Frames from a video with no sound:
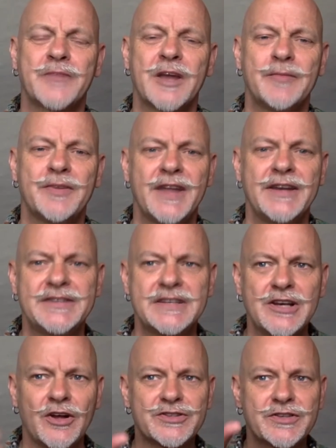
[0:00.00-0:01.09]
But then he sees
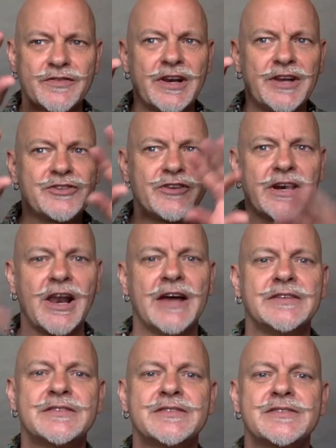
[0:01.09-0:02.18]
lots of glittering
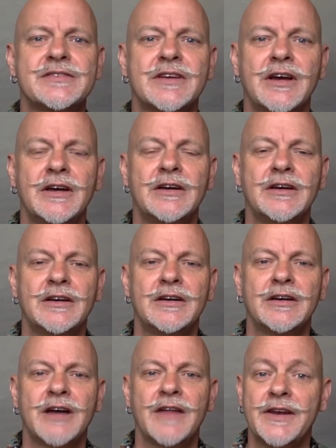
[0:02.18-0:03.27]
lights.
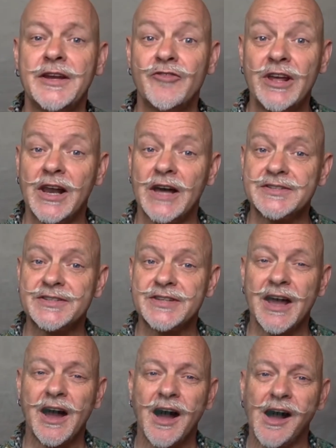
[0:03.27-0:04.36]
And then he realises they
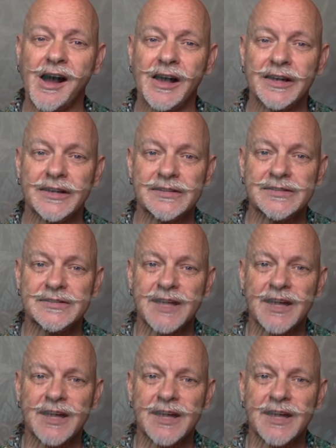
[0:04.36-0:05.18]
are eyes.